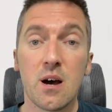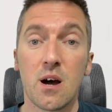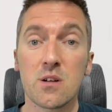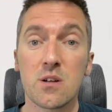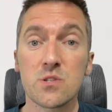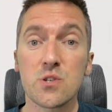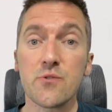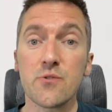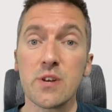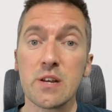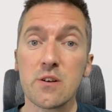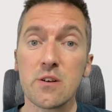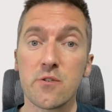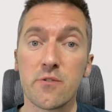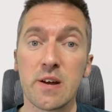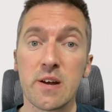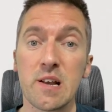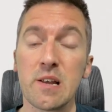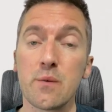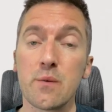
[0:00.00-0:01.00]
Answering it
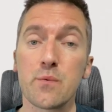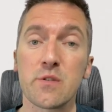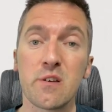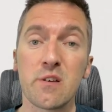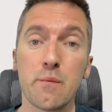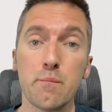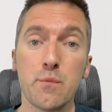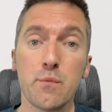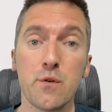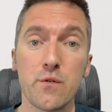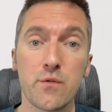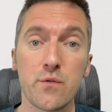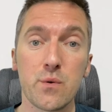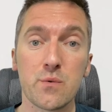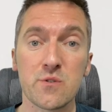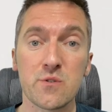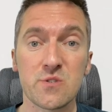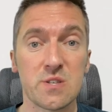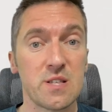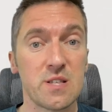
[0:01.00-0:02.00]
correctly will then move
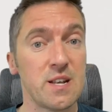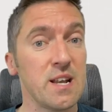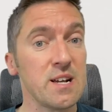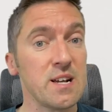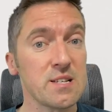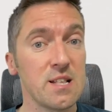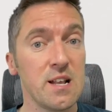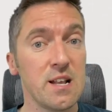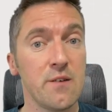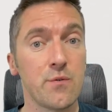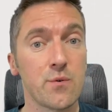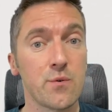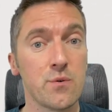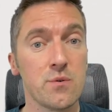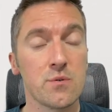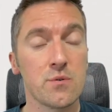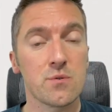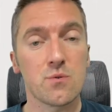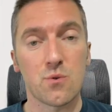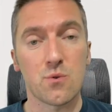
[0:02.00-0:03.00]
you on to the next
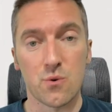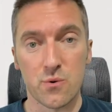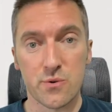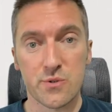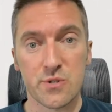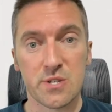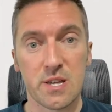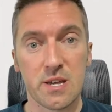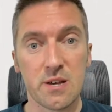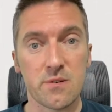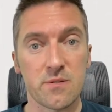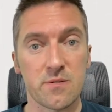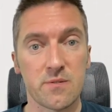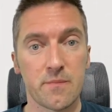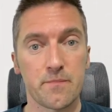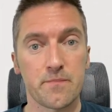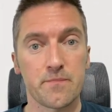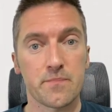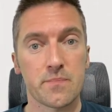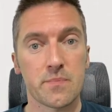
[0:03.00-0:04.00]
level or
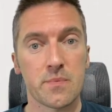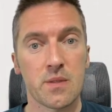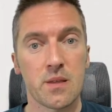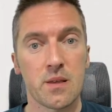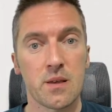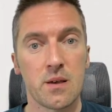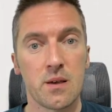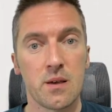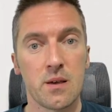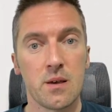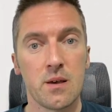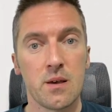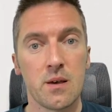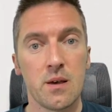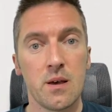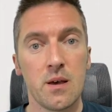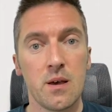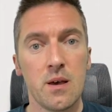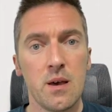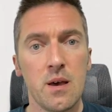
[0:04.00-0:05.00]
skill.
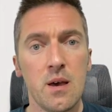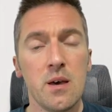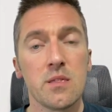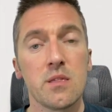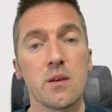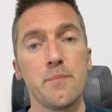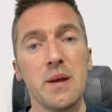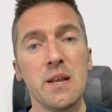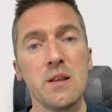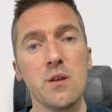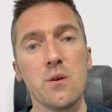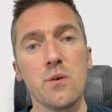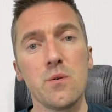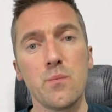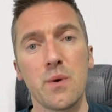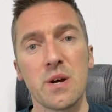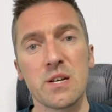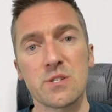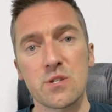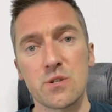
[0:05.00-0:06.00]
The
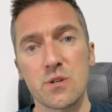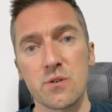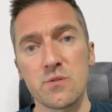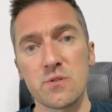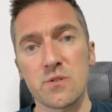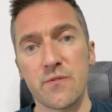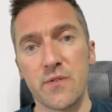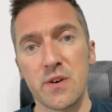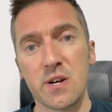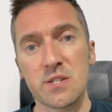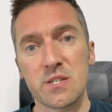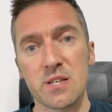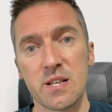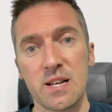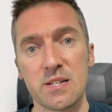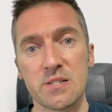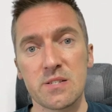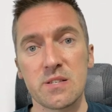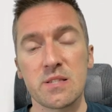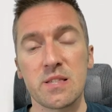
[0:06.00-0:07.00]
menu where students first
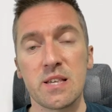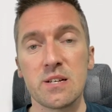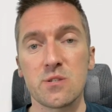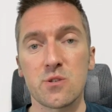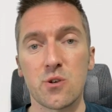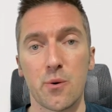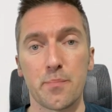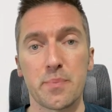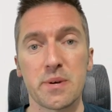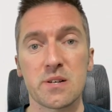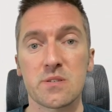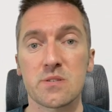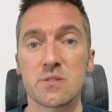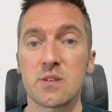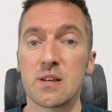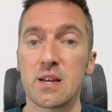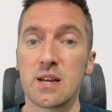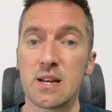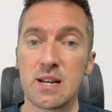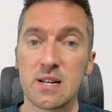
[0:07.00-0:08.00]
selected their
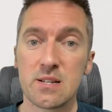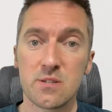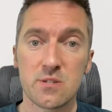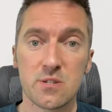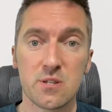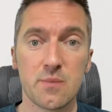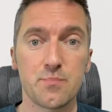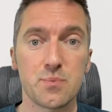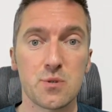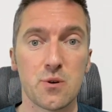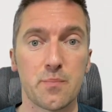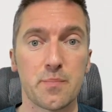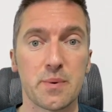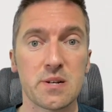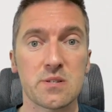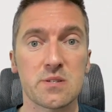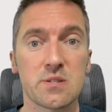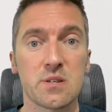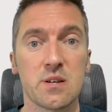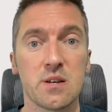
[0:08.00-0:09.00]
topics and
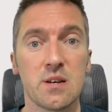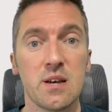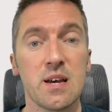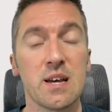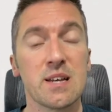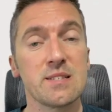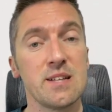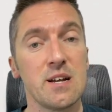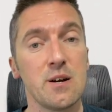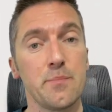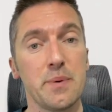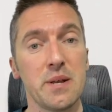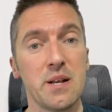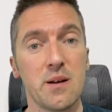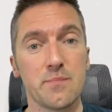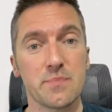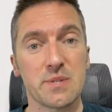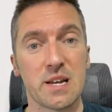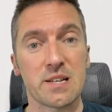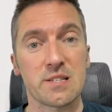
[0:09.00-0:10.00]
subtopics has now
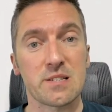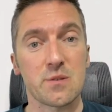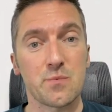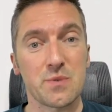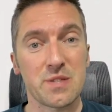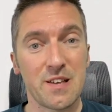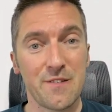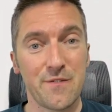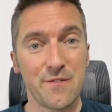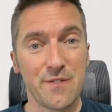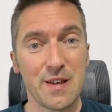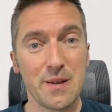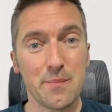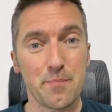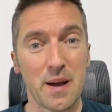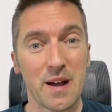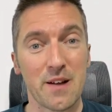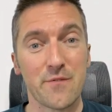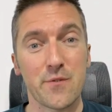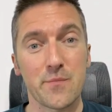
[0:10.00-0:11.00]
been updated with their
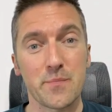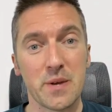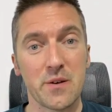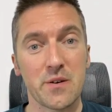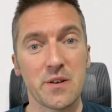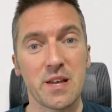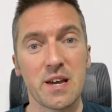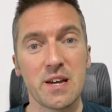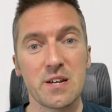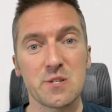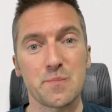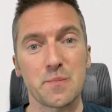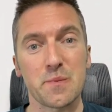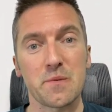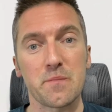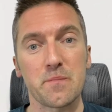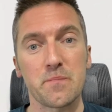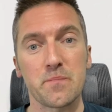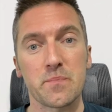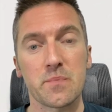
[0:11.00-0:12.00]
feedback from their
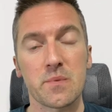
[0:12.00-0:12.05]
engagement.